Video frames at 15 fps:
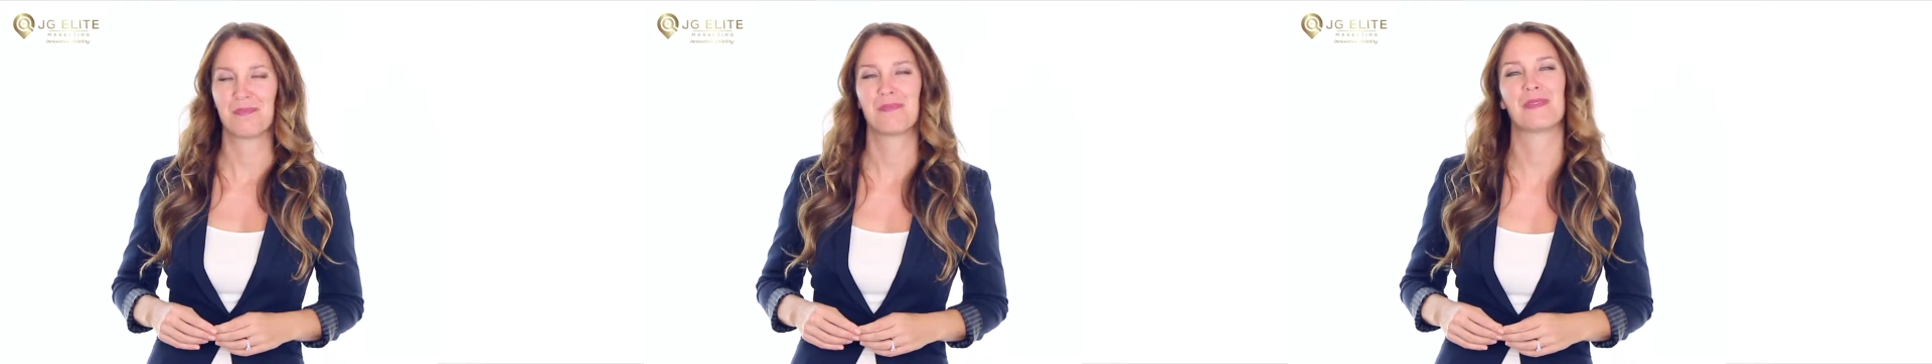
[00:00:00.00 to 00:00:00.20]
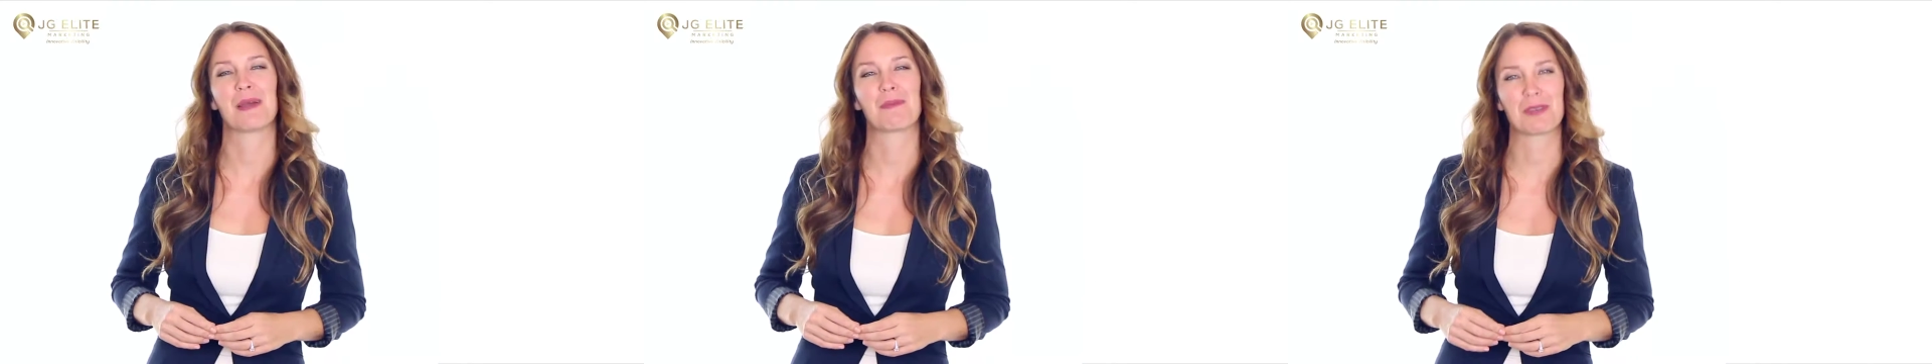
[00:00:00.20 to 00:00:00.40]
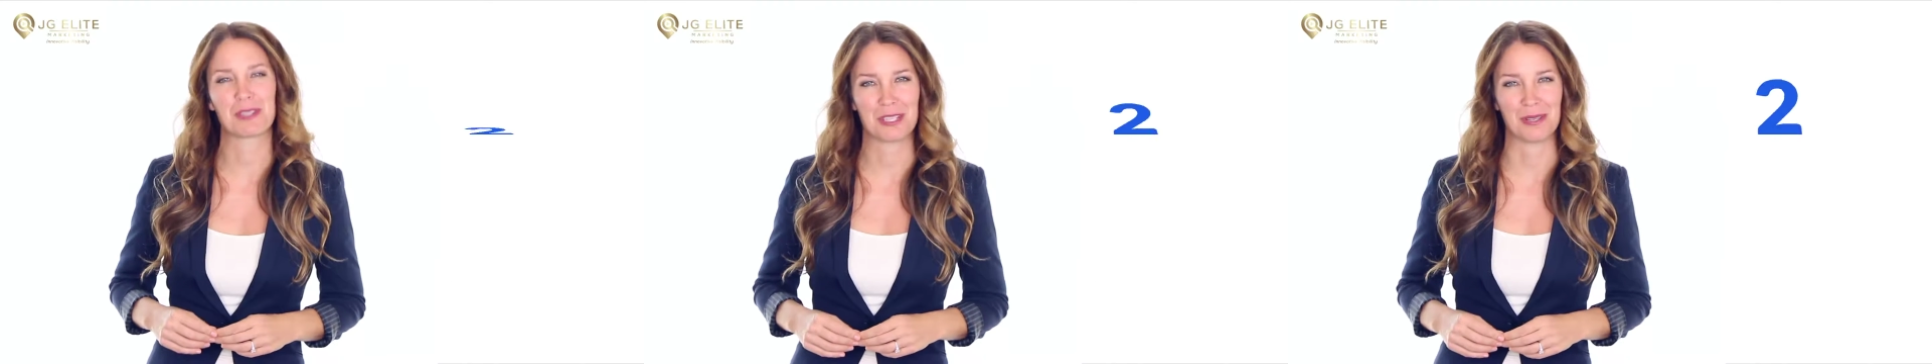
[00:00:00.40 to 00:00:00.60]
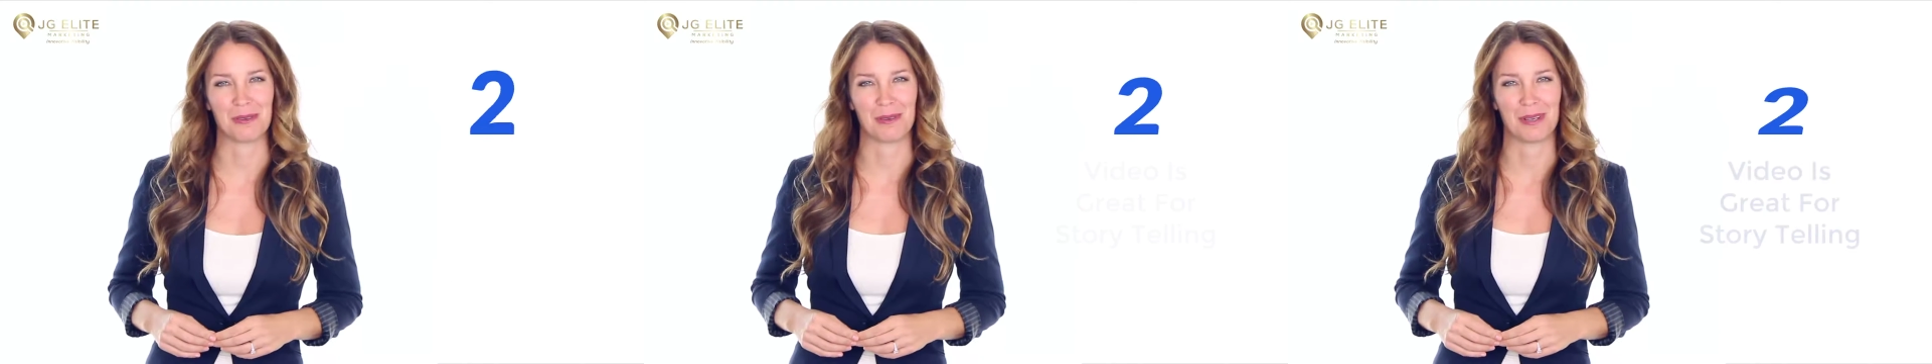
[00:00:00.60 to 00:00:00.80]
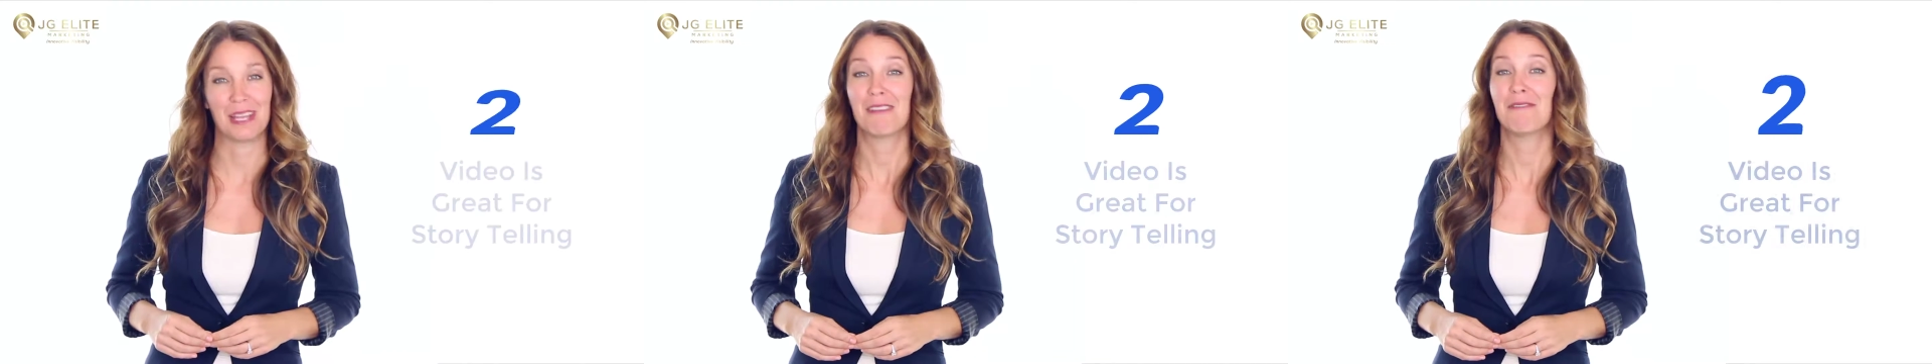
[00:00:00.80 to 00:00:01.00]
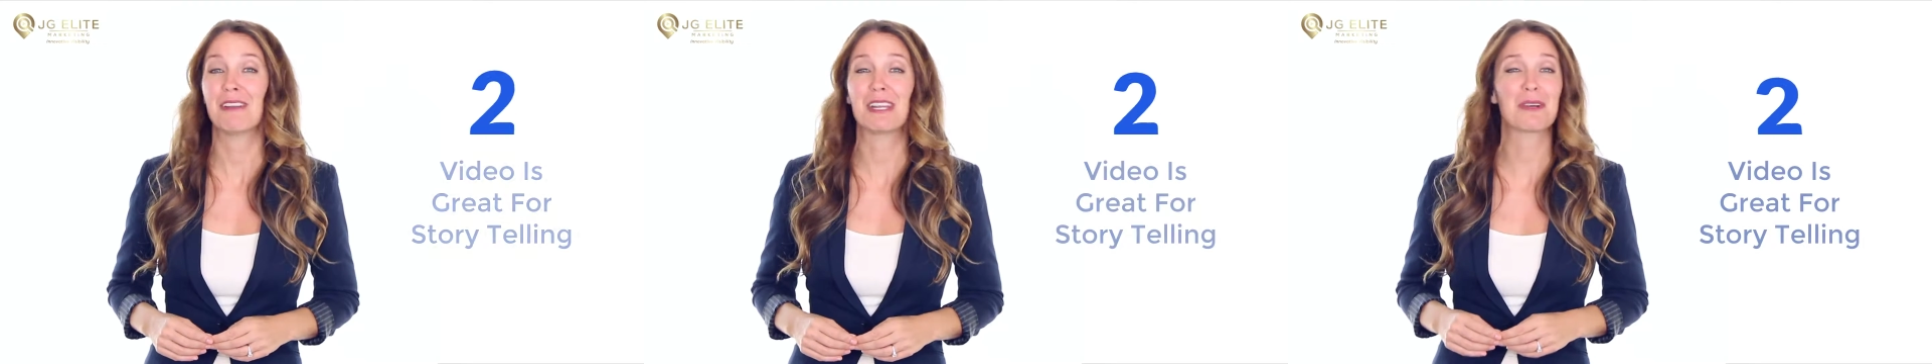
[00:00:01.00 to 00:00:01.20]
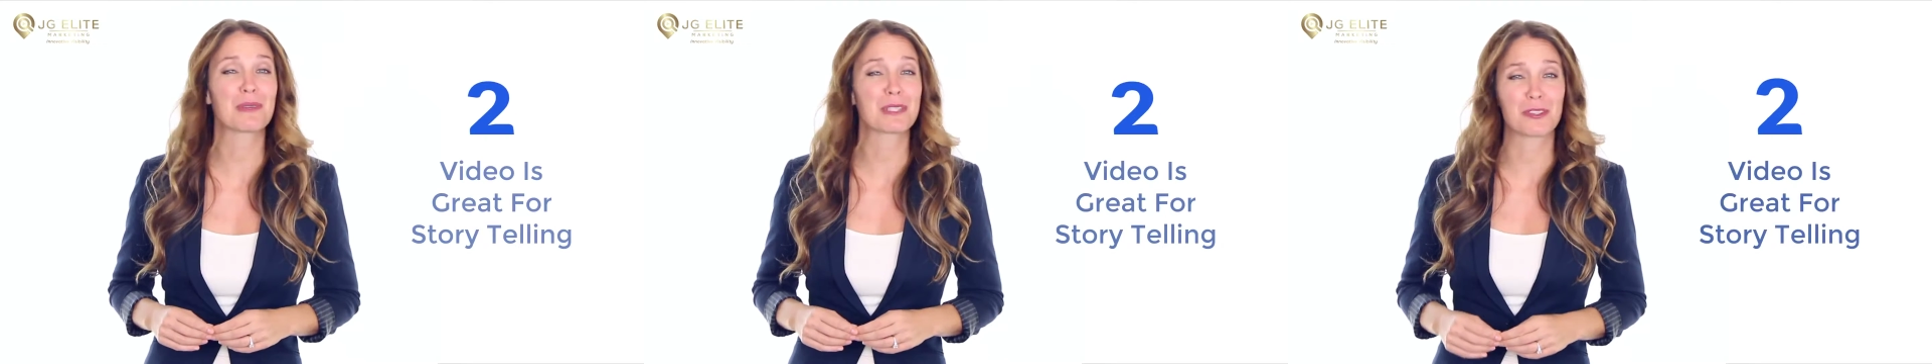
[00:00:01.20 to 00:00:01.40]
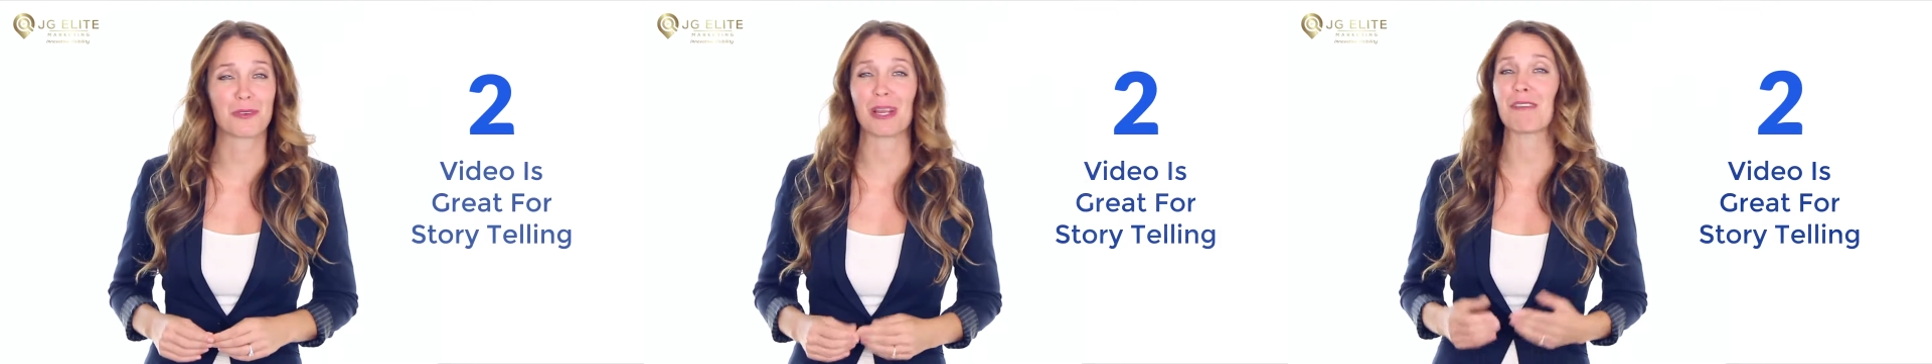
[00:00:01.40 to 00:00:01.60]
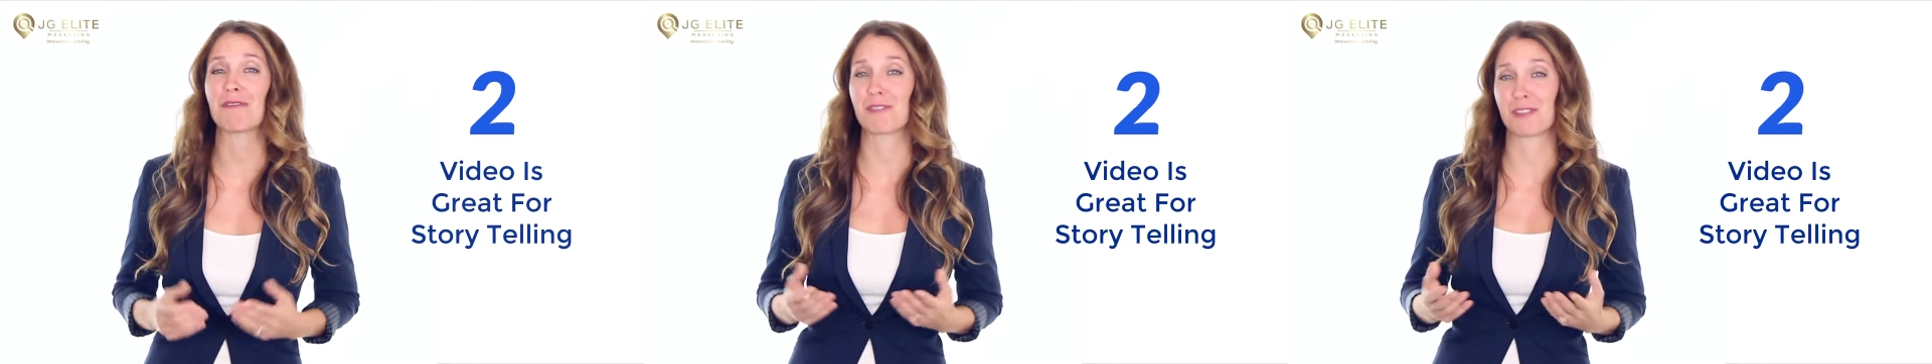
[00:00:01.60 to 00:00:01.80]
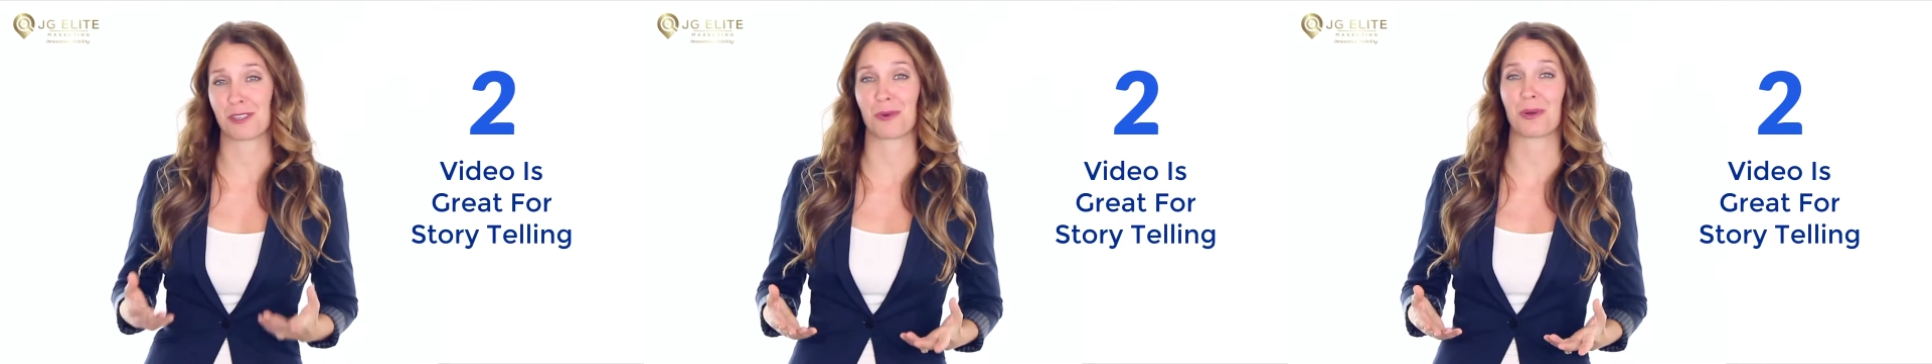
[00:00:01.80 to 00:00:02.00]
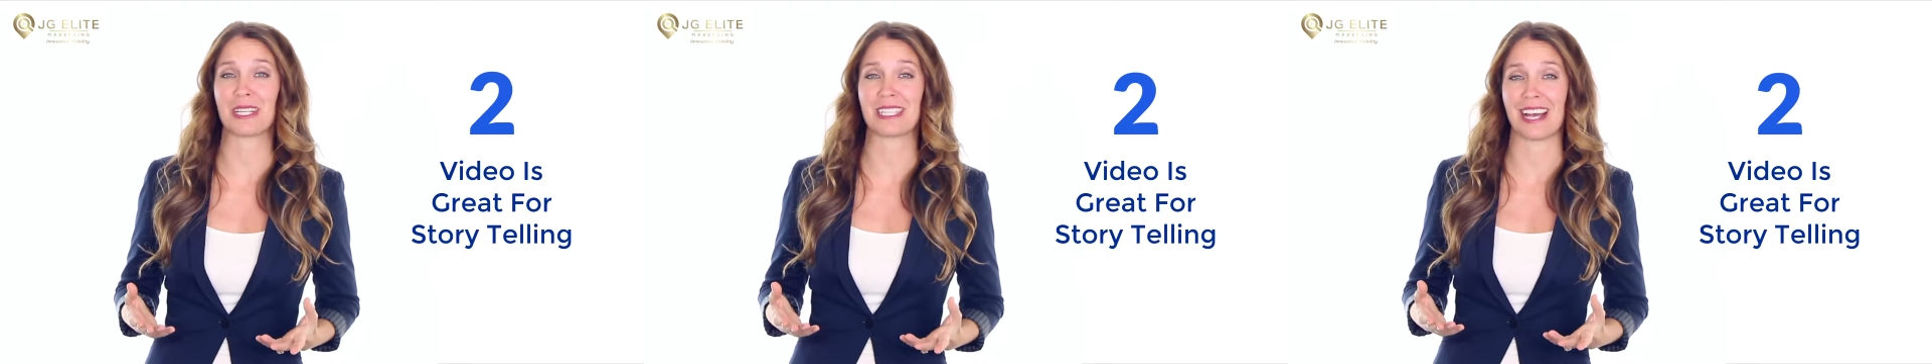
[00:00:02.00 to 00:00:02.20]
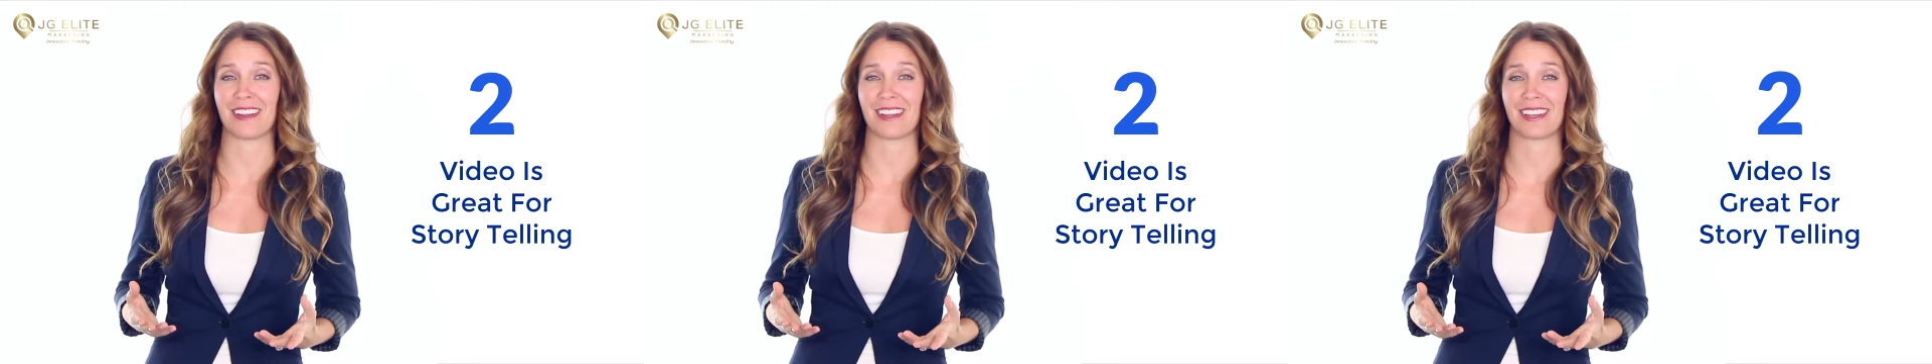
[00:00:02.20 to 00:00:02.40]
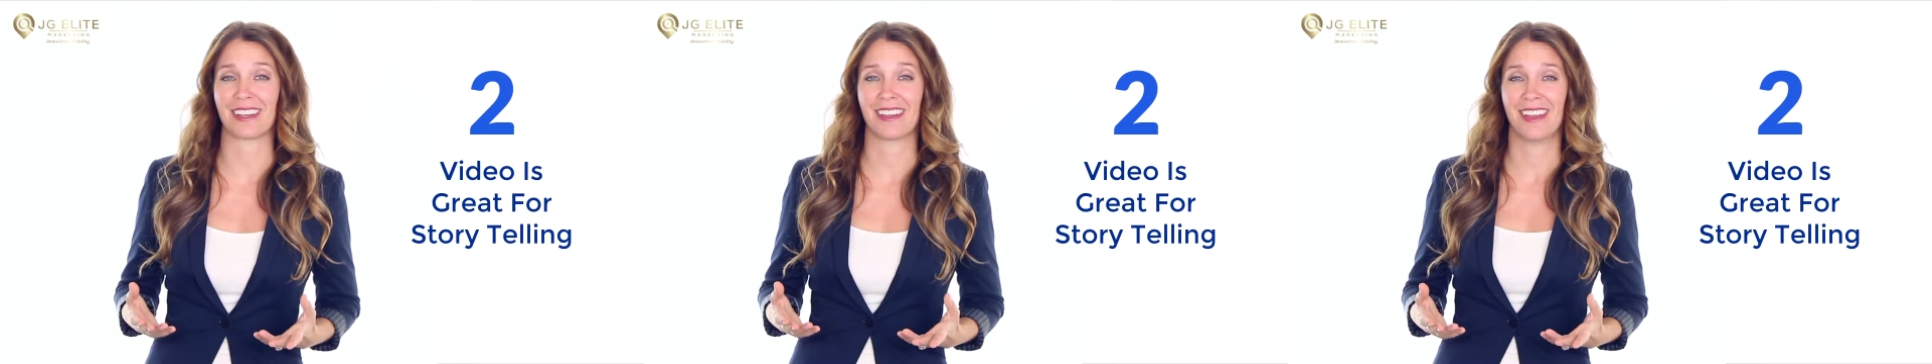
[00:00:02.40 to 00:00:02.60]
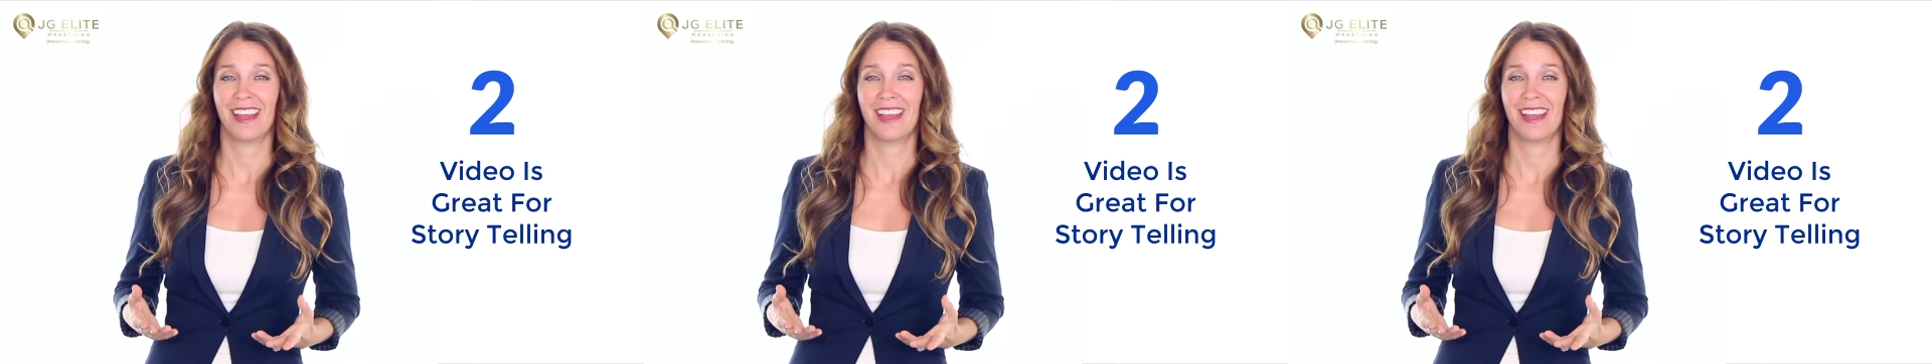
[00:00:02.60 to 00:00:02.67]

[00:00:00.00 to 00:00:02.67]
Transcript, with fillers: Number two, video is great for storytelling.